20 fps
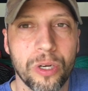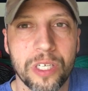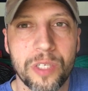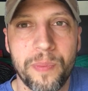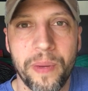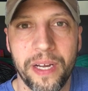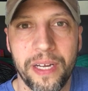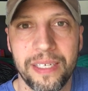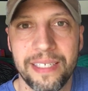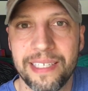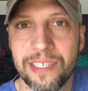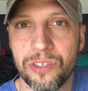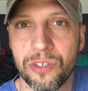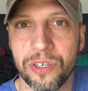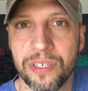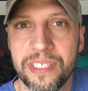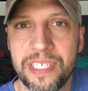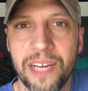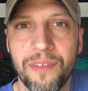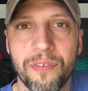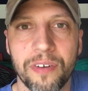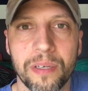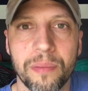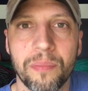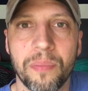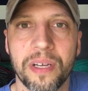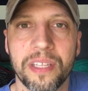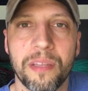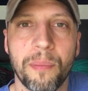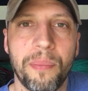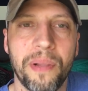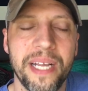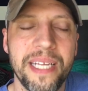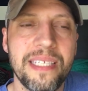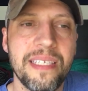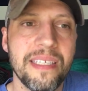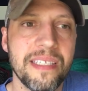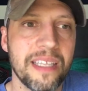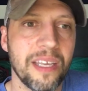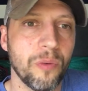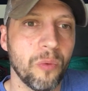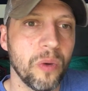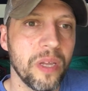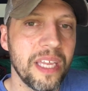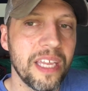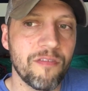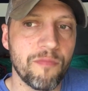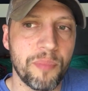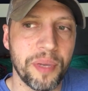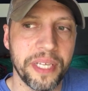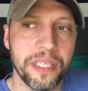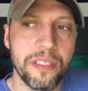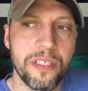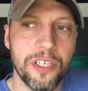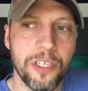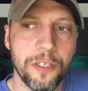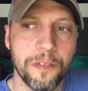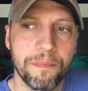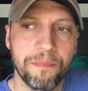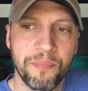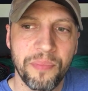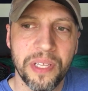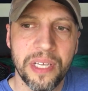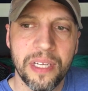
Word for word: experiences are different, but the places that we have been to,